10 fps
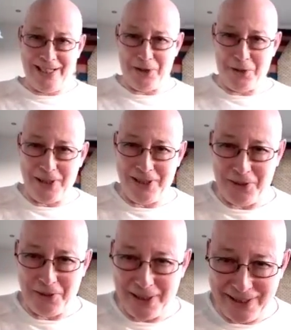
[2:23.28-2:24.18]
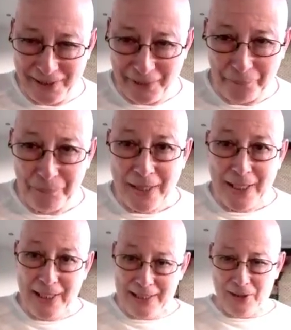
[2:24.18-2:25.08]
in 2020.
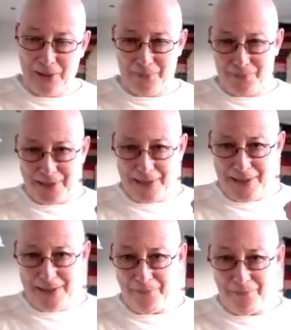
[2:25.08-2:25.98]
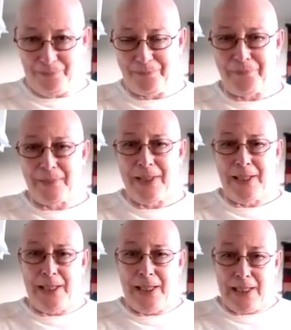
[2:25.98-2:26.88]
Now, listen,
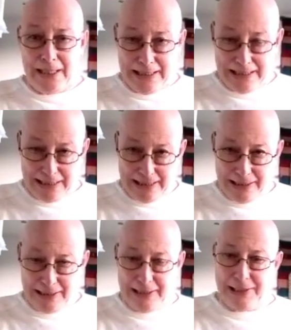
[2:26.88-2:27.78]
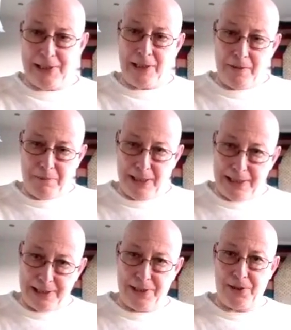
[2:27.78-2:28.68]
it is a
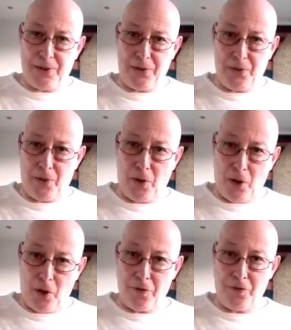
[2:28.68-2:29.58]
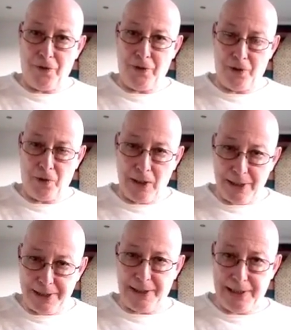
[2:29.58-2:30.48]
place of
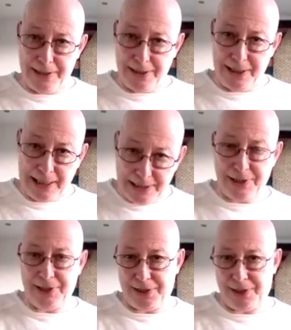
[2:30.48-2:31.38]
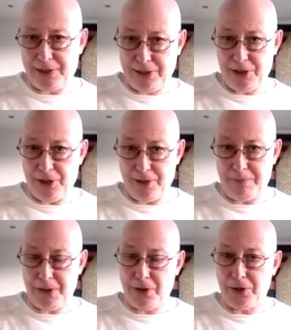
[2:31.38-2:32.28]
quite intense discussion
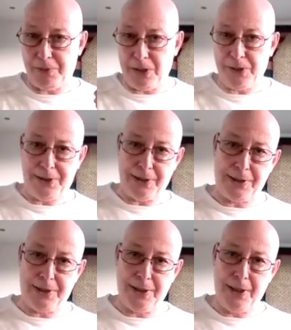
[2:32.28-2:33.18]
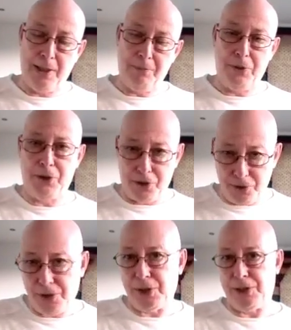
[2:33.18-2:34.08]
because politics
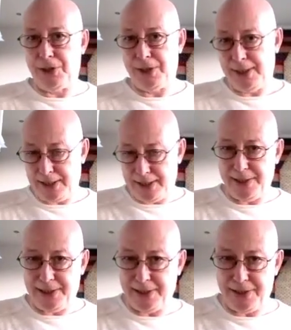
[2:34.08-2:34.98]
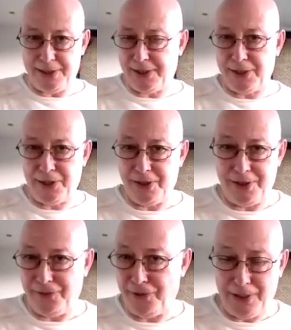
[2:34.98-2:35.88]
produces intense discussion,
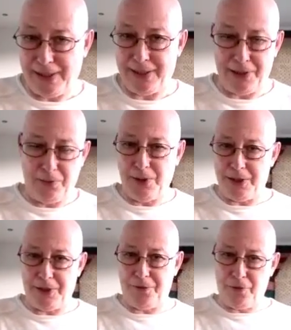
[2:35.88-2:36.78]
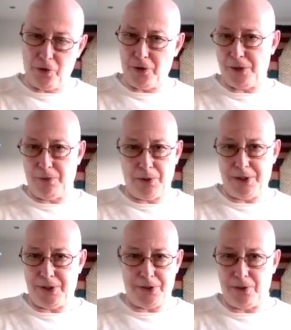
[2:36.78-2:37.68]
if you like. It's what it's for, it's what
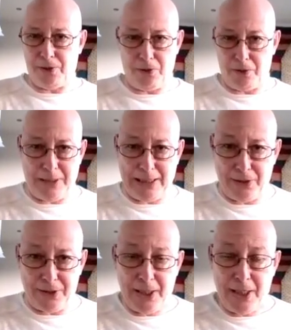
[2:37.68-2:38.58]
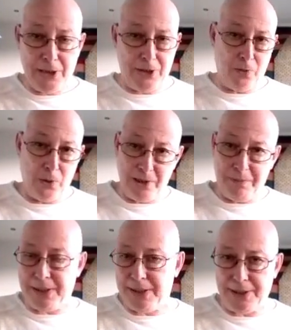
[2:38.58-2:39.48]
it's all about. So will it
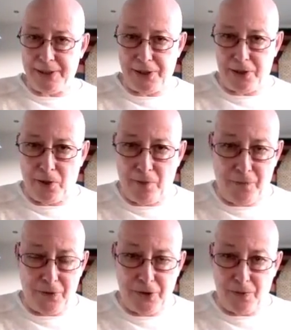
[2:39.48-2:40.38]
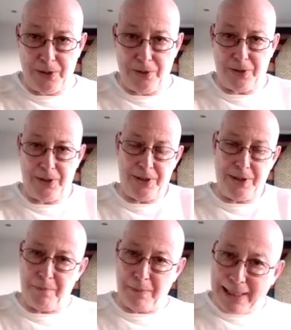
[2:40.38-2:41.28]
be an easy conference where you can
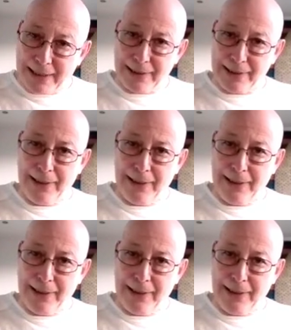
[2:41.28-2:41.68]
sit back